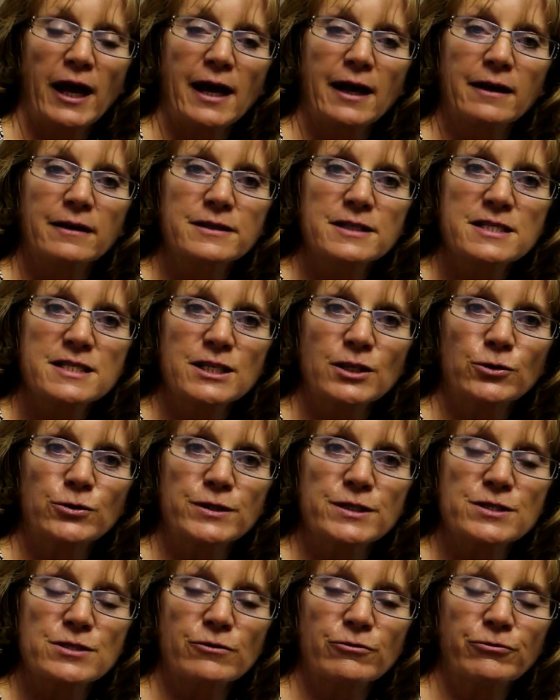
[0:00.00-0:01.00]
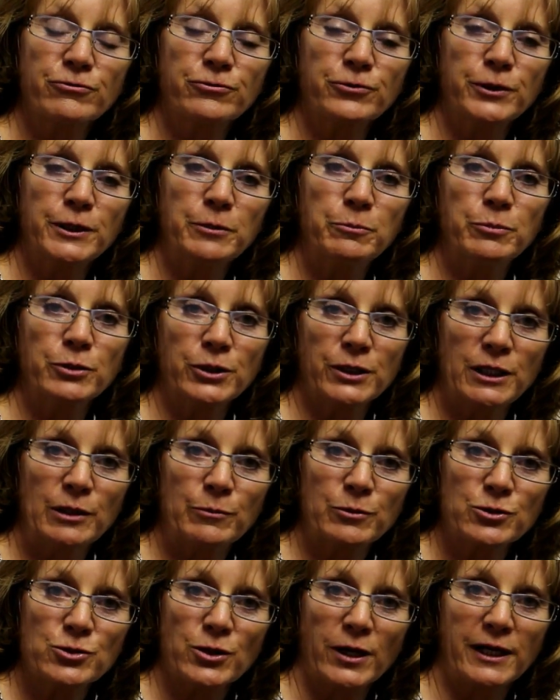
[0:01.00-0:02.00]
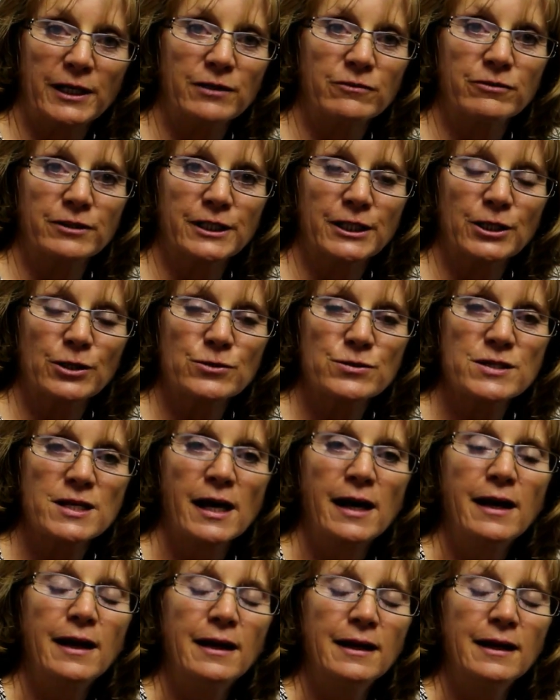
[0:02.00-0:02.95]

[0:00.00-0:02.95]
and the series of free bookkeeper training videos.